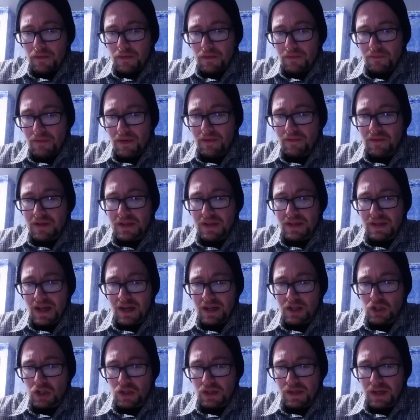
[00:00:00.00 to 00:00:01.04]

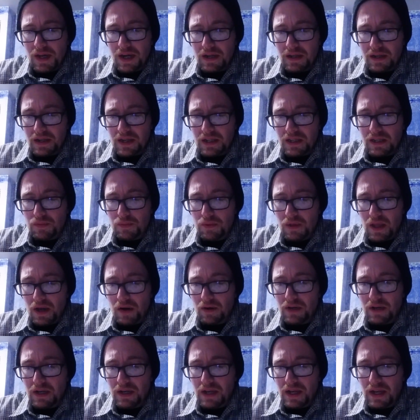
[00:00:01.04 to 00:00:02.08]
vivisection techniques
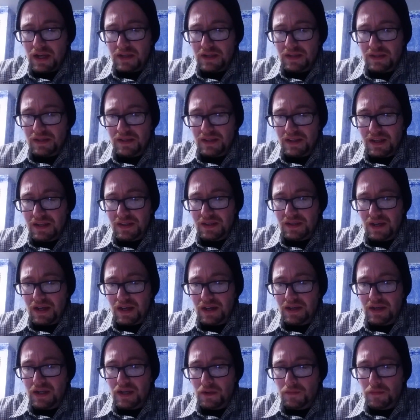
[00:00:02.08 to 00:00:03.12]
without any anesthesia
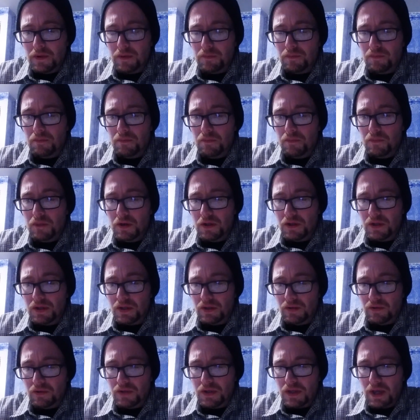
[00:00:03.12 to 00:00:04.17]
on human
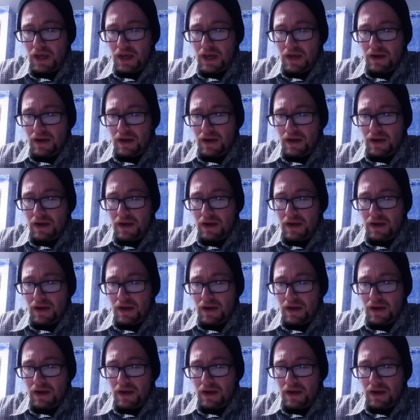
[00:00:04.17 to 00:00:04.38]
prisoners.